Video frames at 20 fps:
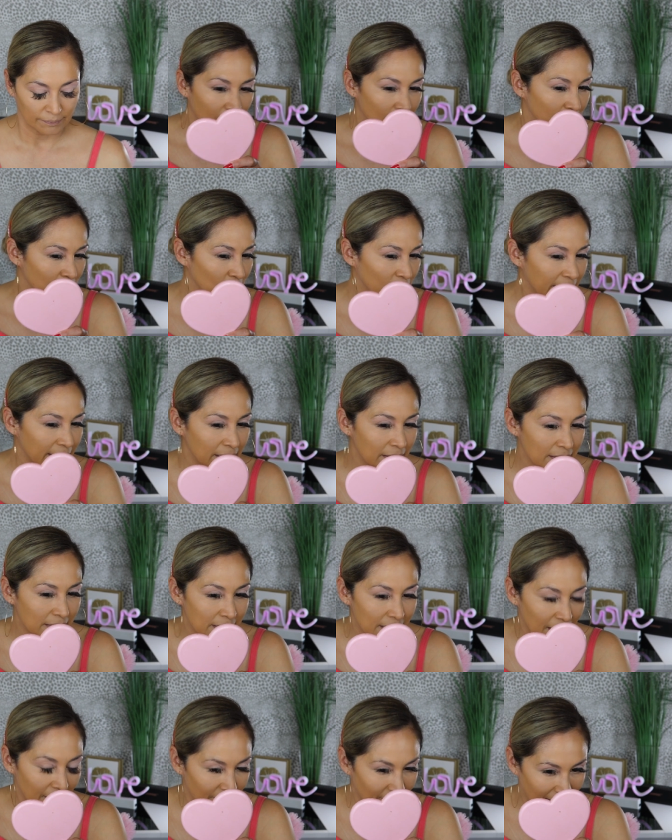I'm looking to
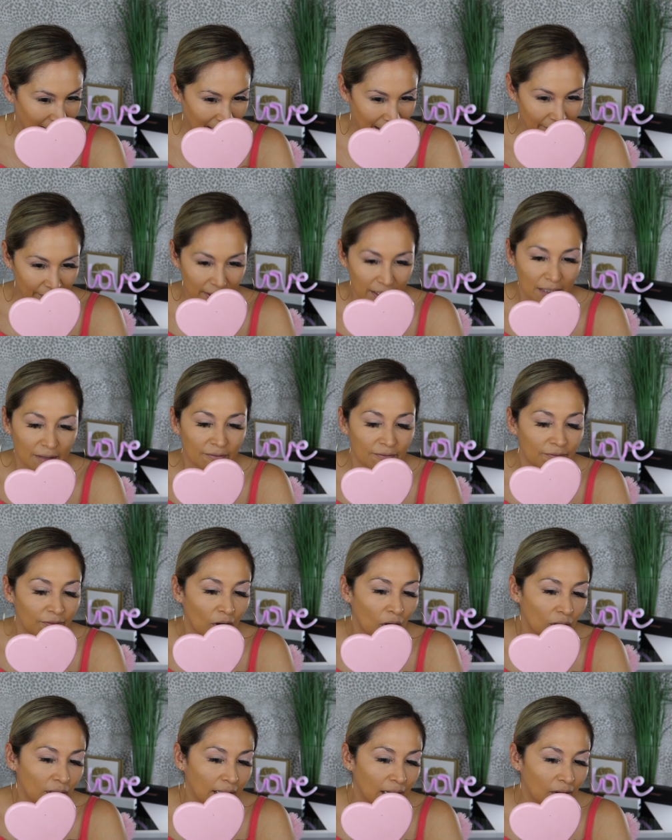see if I have any
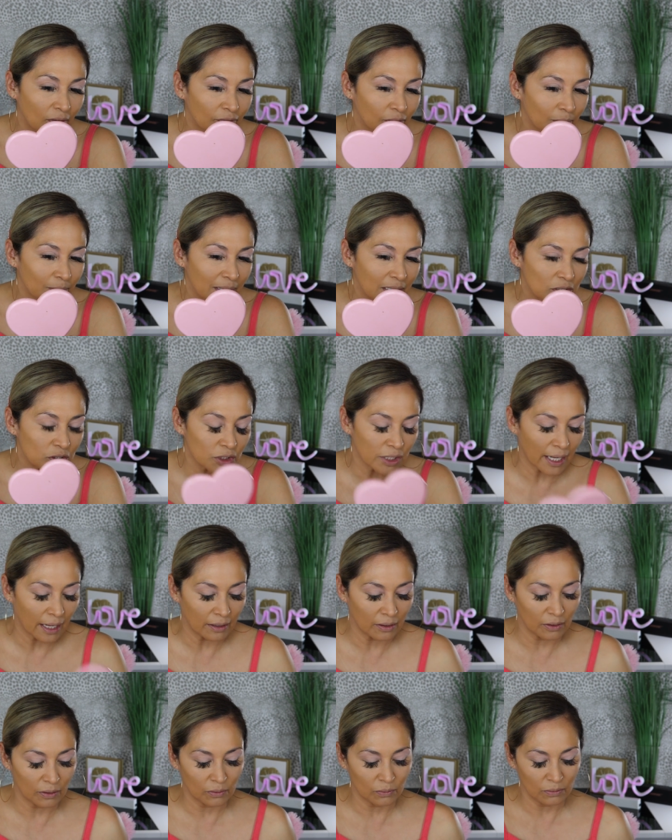fallout from that
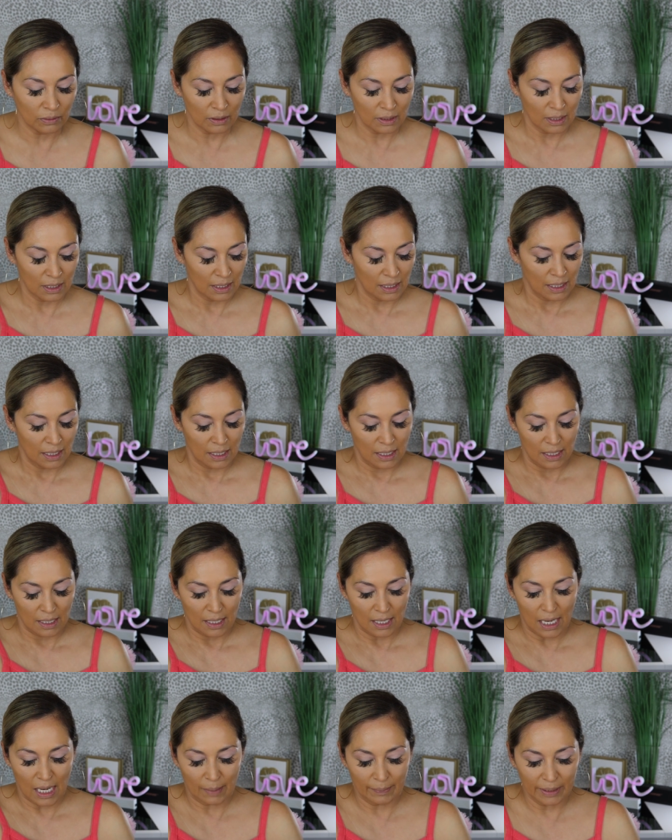shadow.
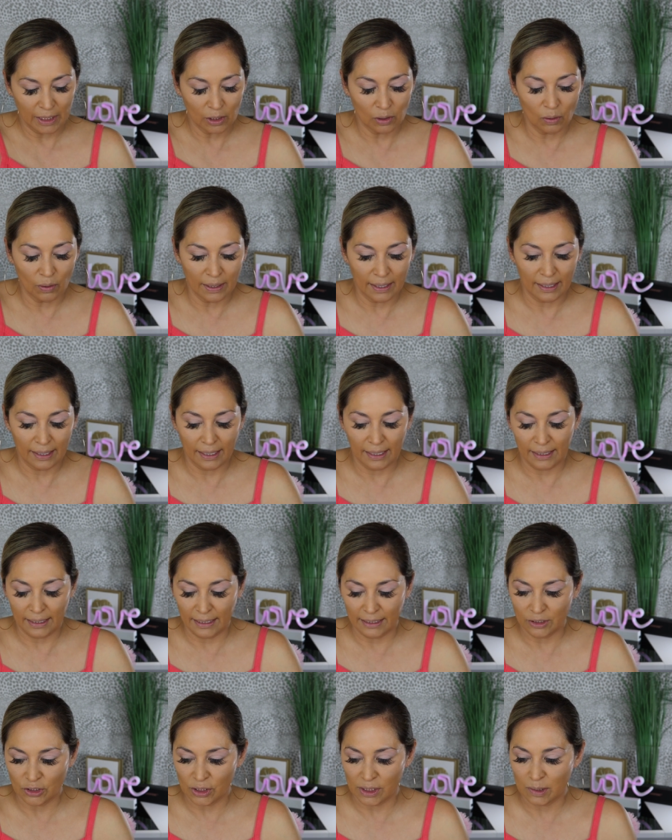I'm gonna go ahead
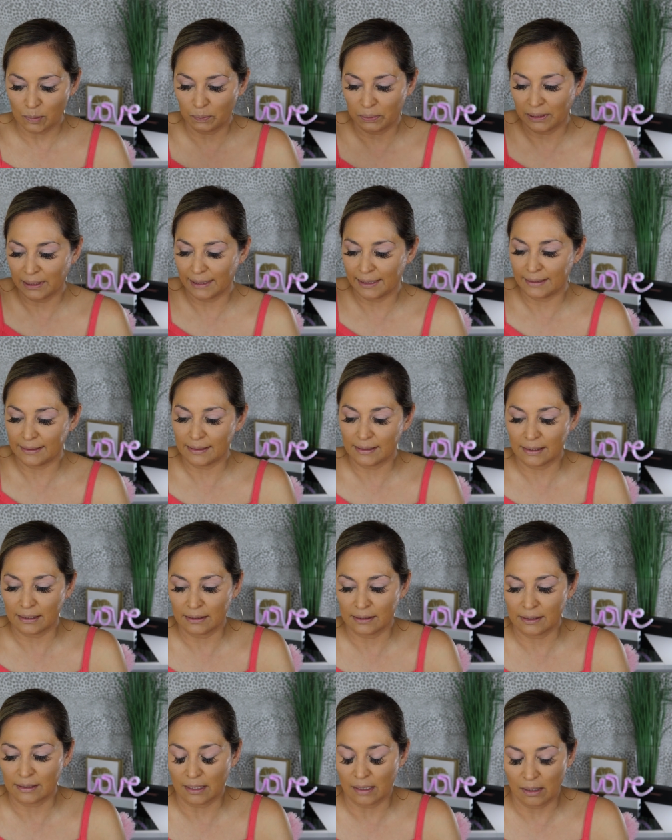and just place
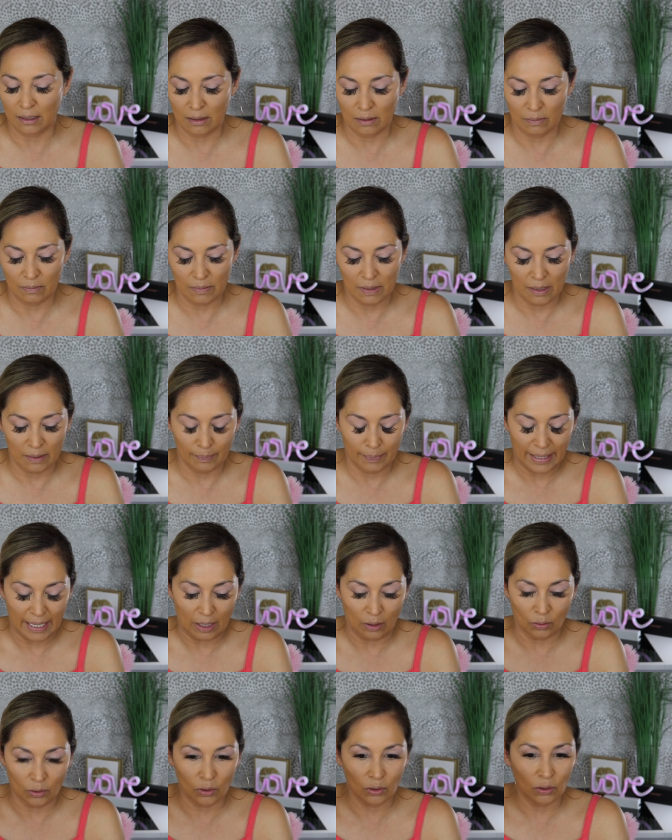some
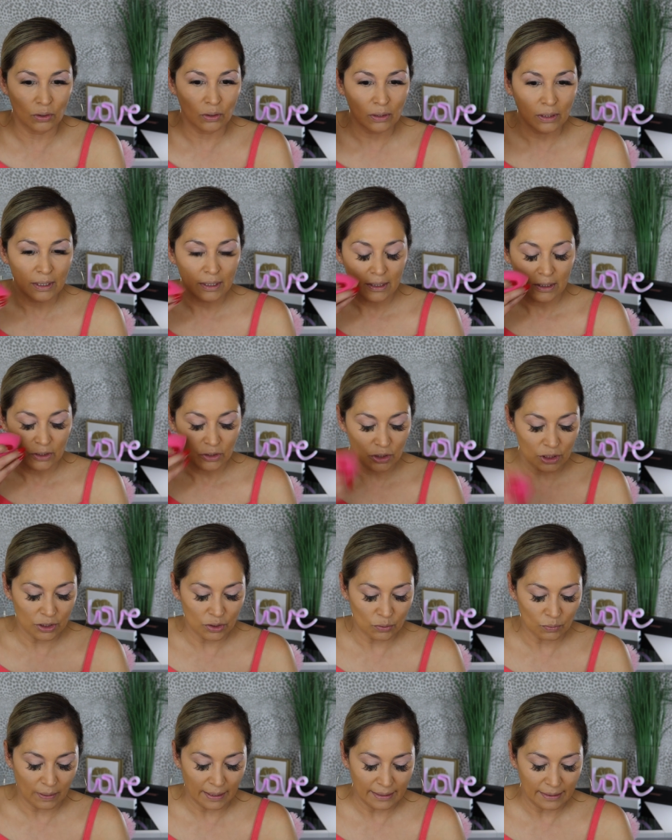powder
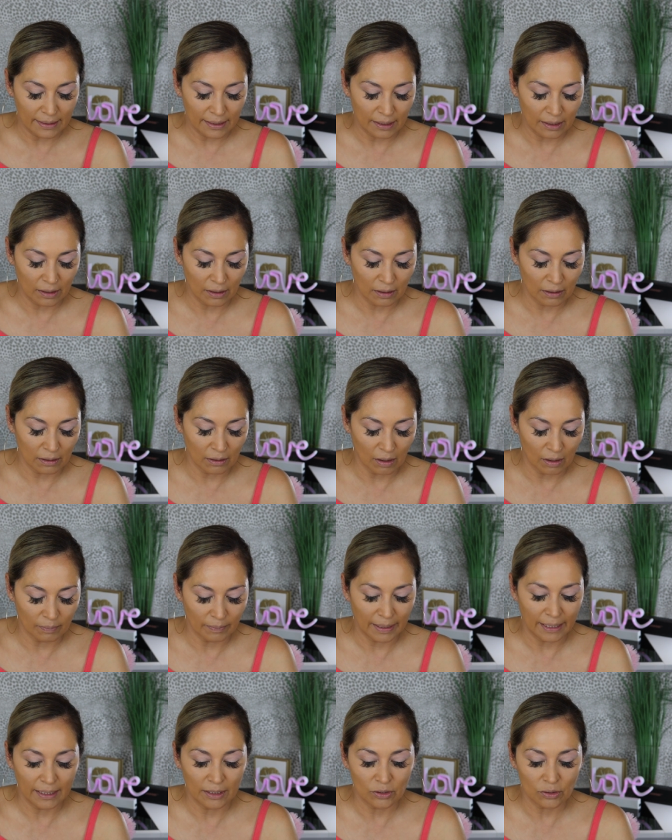just right there on
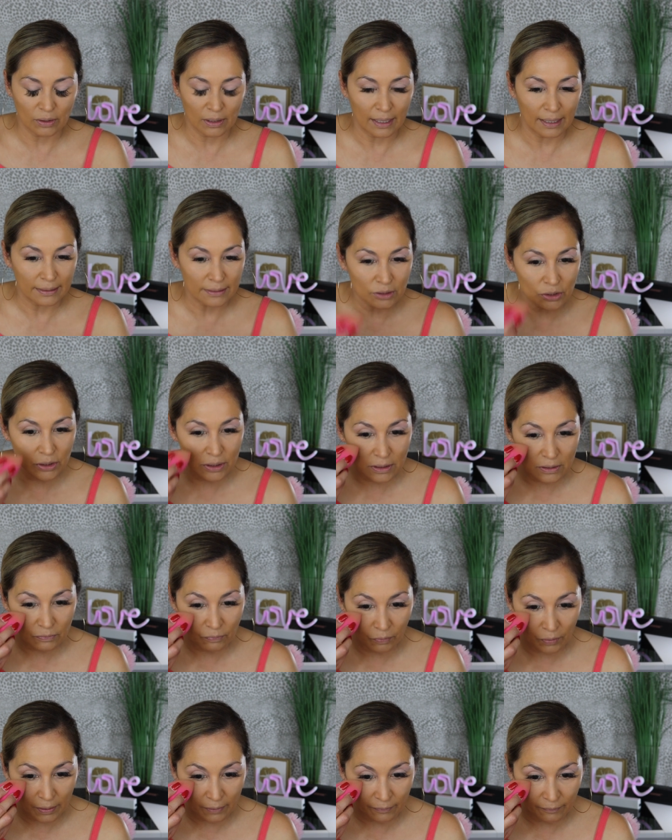my under eyes just
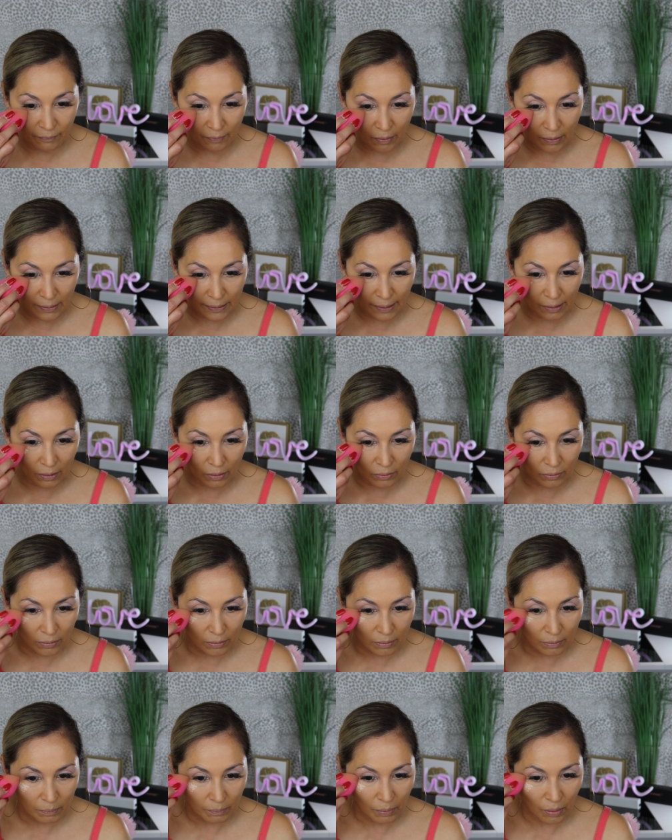for the
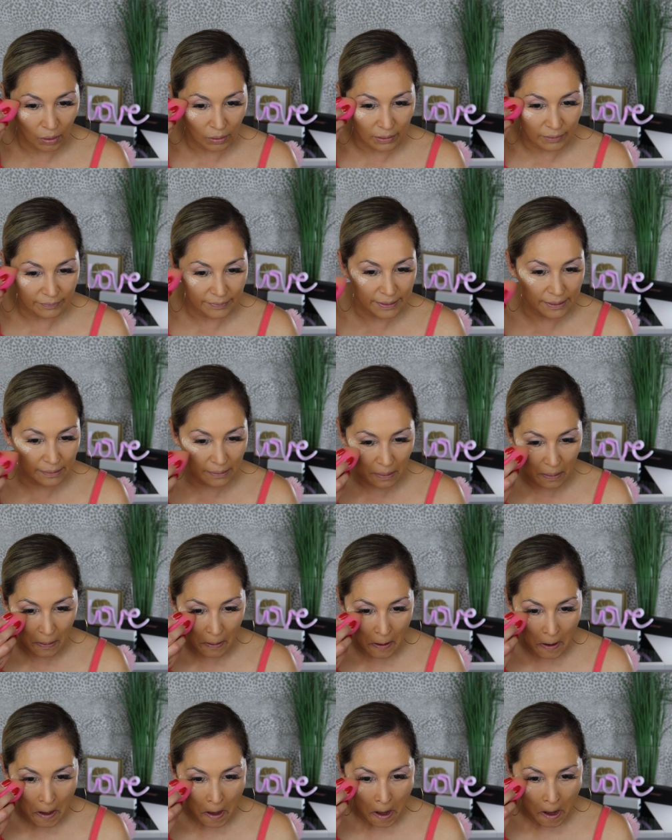fallout part of it
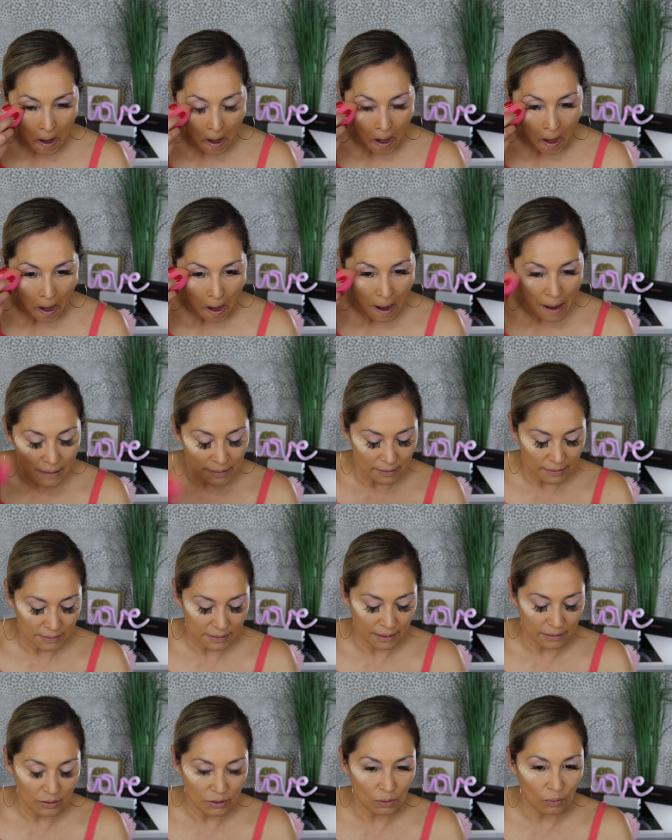because
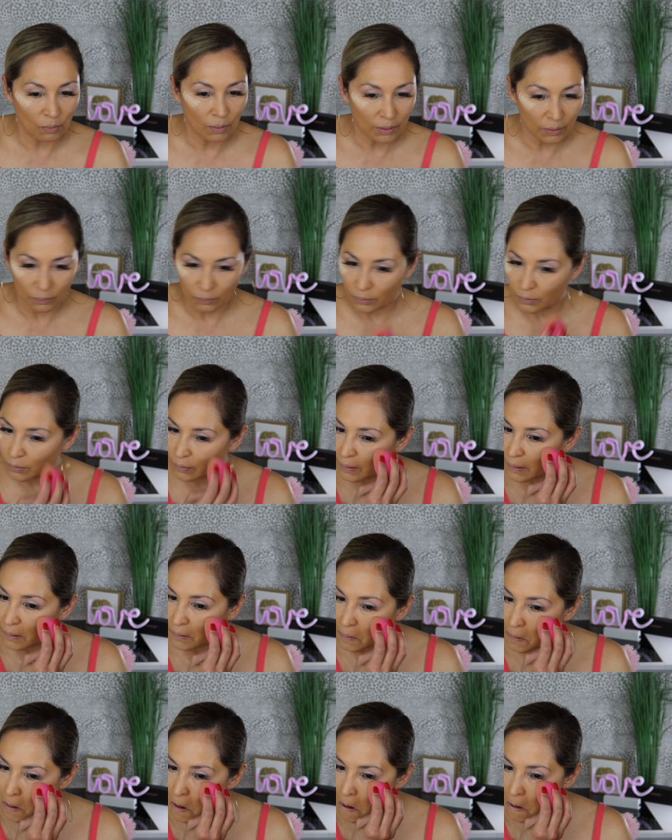I don't wanna
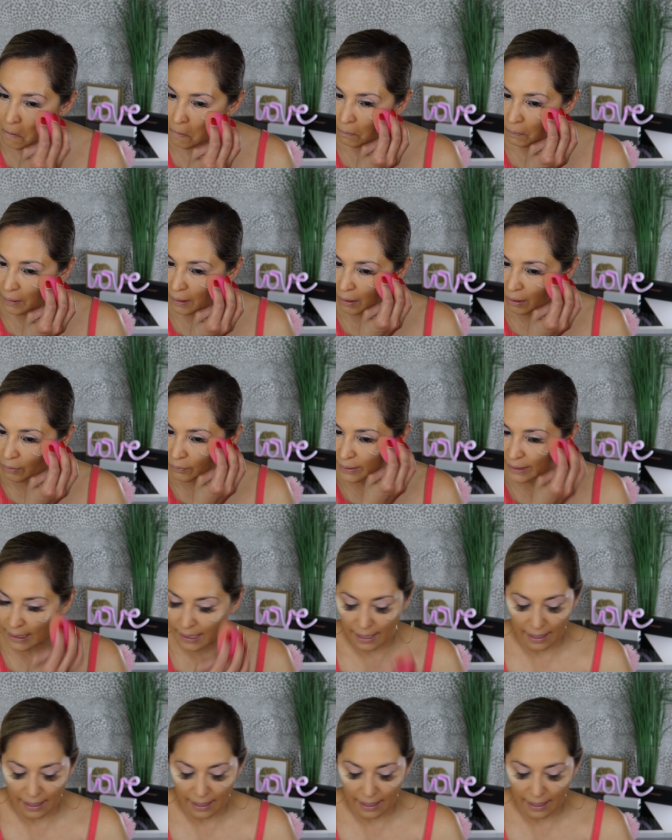ruin what I already